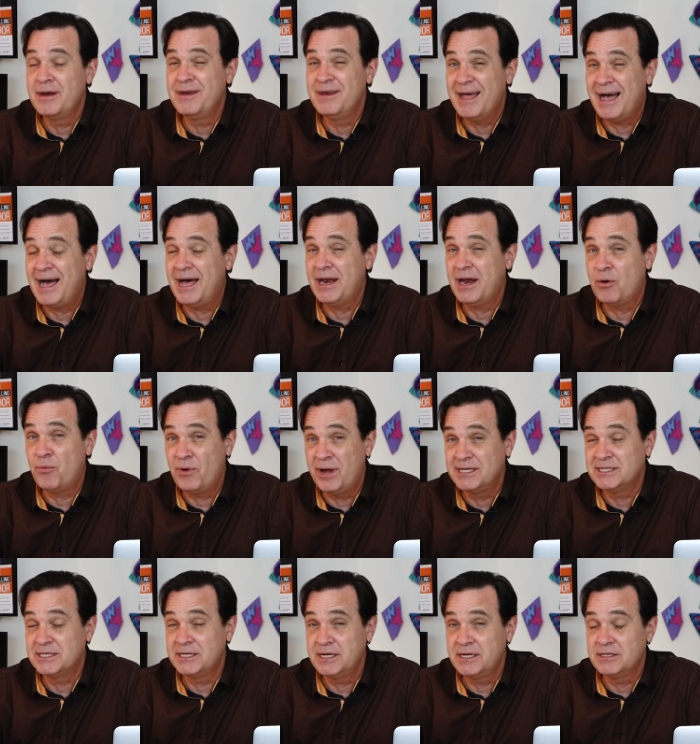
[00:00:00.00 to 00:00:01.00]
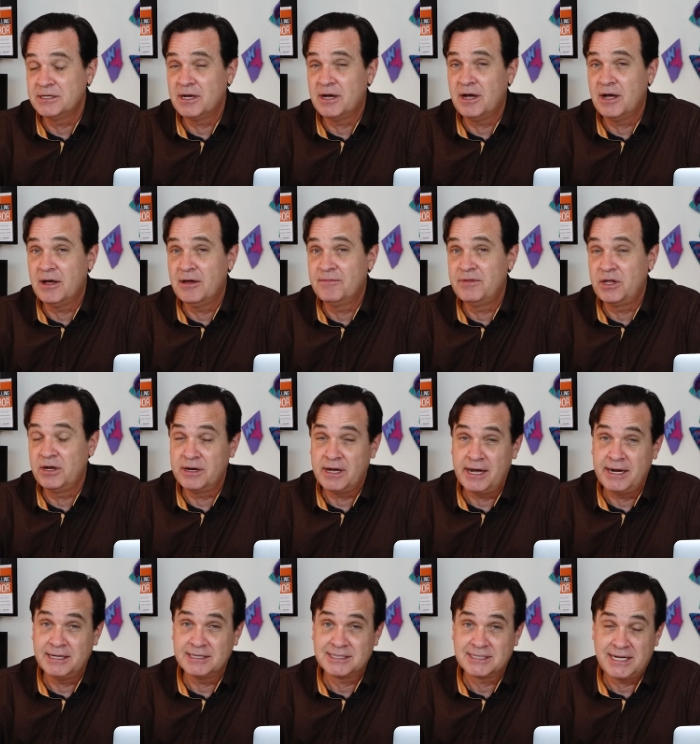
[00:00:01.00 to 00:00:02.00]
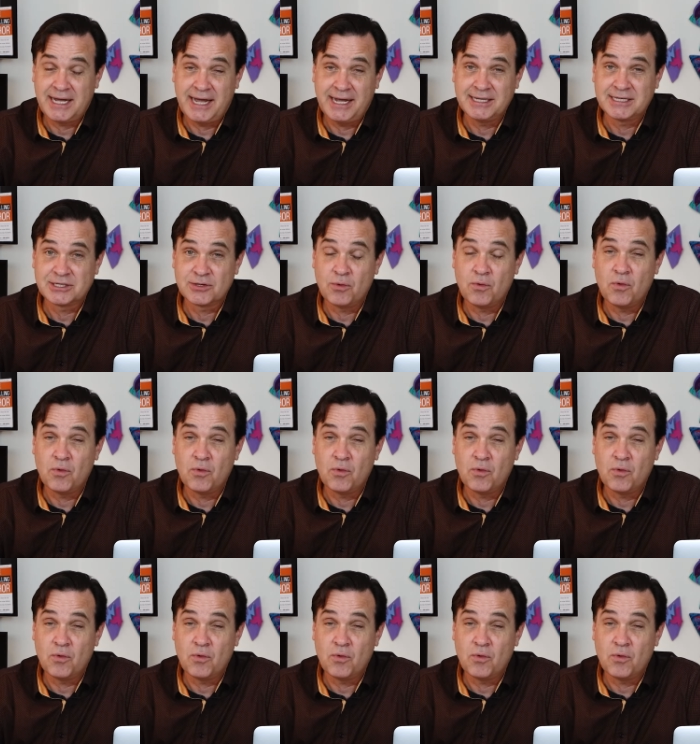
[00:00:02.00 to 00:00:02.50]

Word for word: not a resident of the United States